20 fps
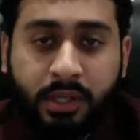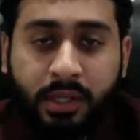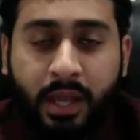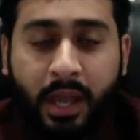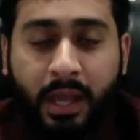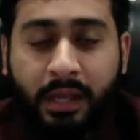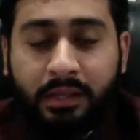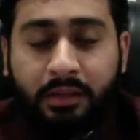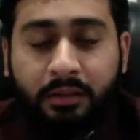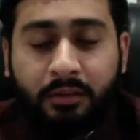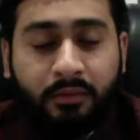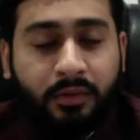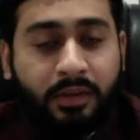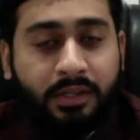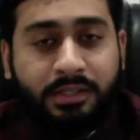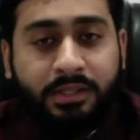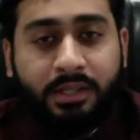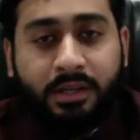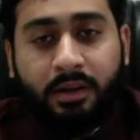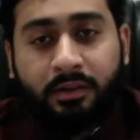And in the
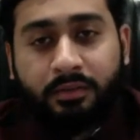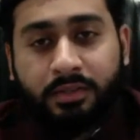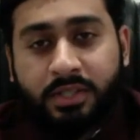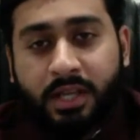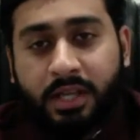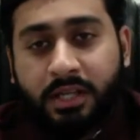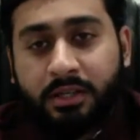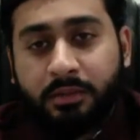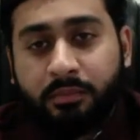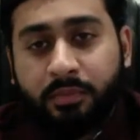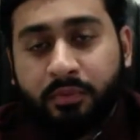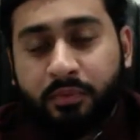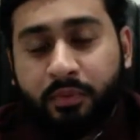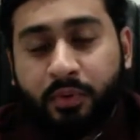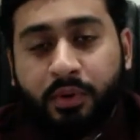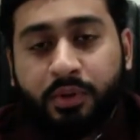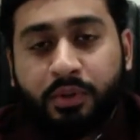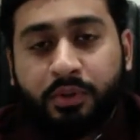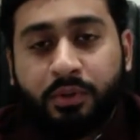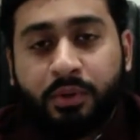verse that I recited
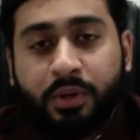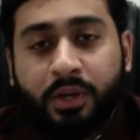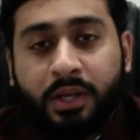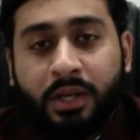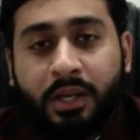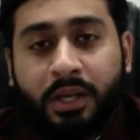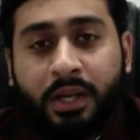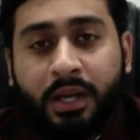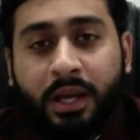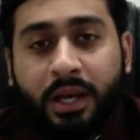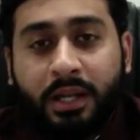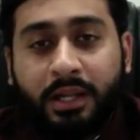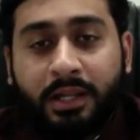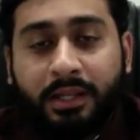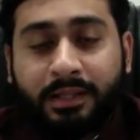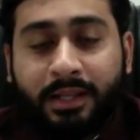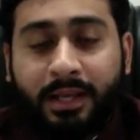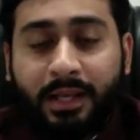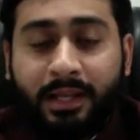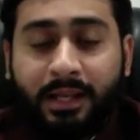before you,
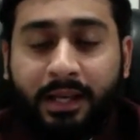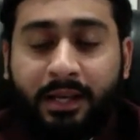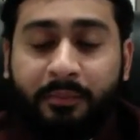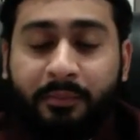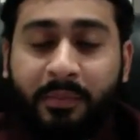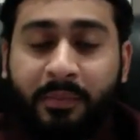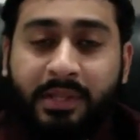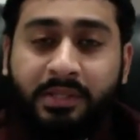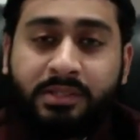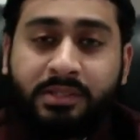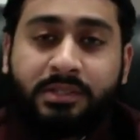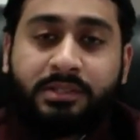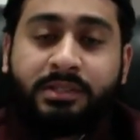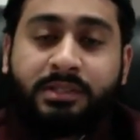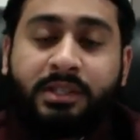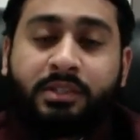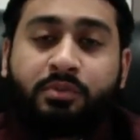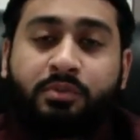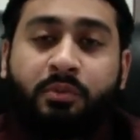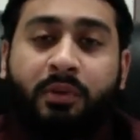Allah Ta'ala mentions
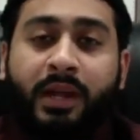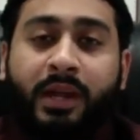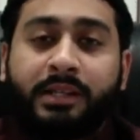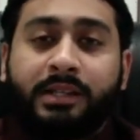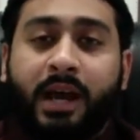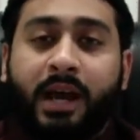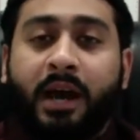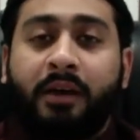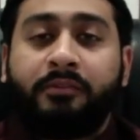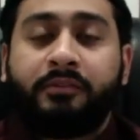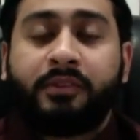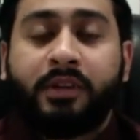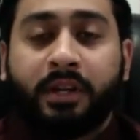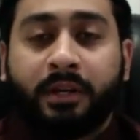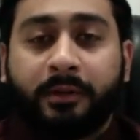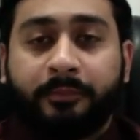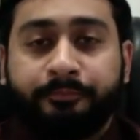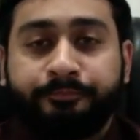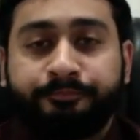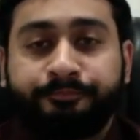this right after